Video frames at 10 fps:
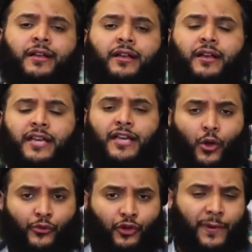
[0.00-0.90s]
he
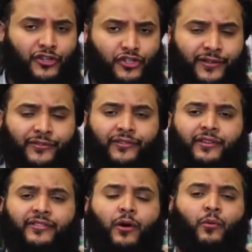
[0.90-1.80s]
also mentions
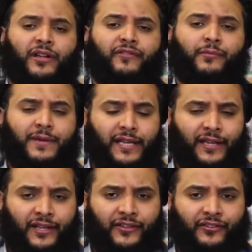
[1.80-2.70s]
that one of the
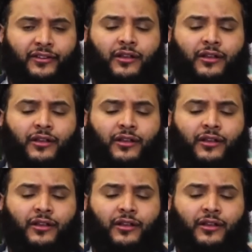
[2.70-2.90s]
meanings